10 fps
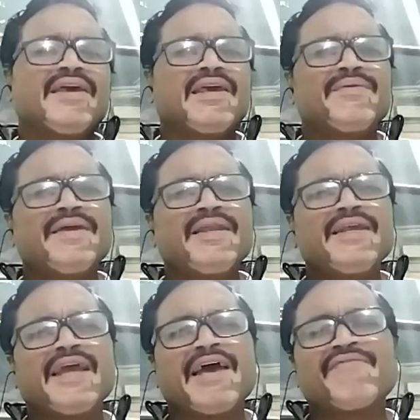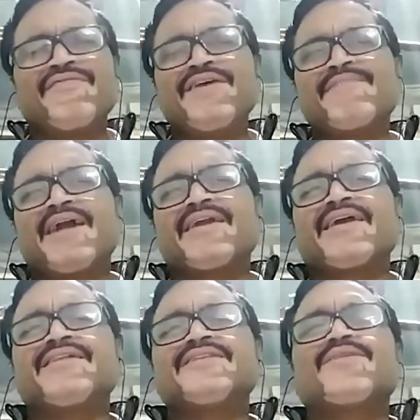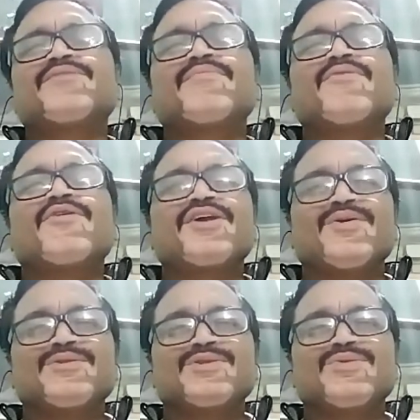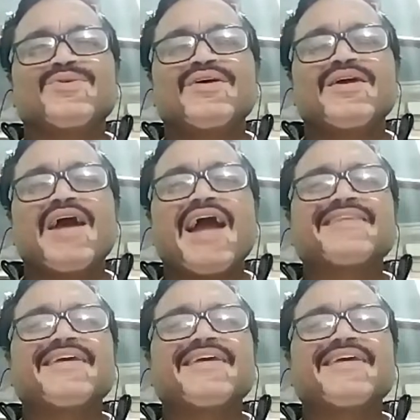even in every particles of the body also. I